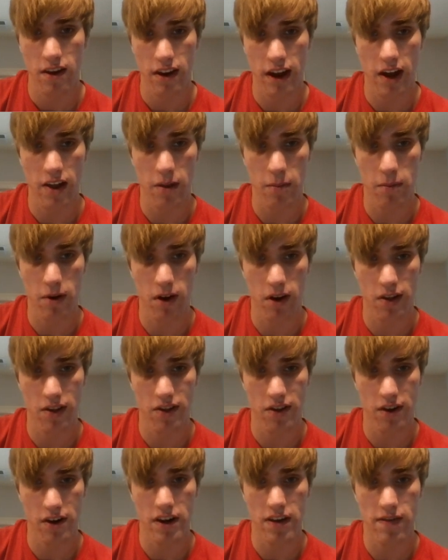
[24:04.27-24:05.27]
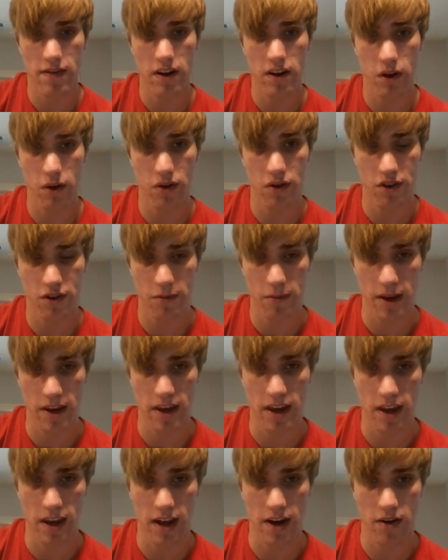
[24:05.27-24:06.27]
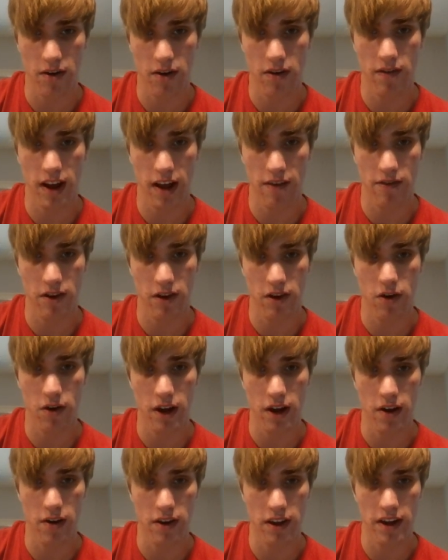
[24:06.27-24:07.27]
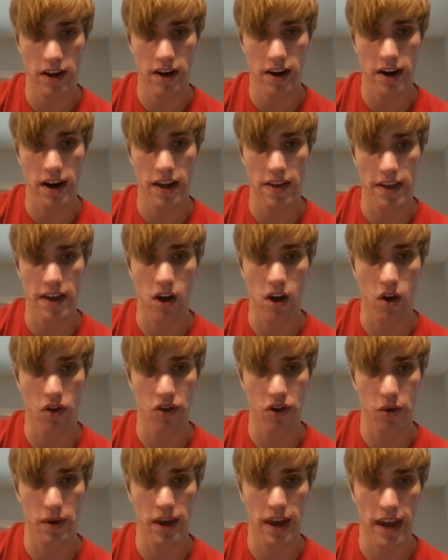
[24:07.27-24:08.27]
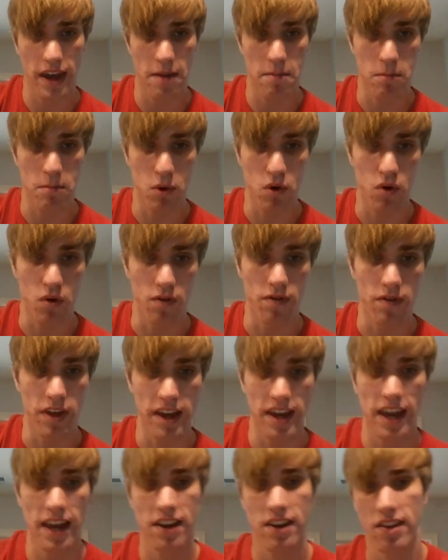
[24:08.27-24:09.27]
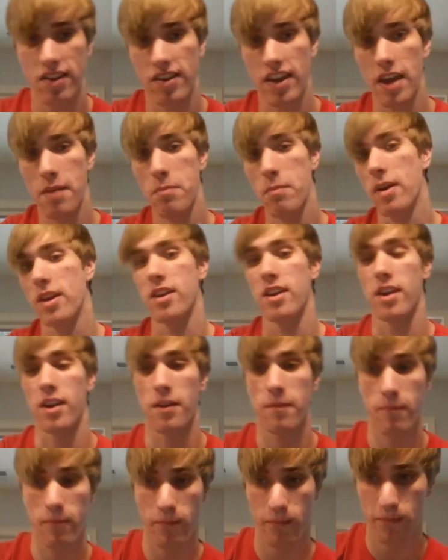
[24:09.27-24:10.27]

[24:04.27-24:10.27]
now the pawns are even closer to my king. I don't even have to go down here, and they also can't move. They can't escape my king.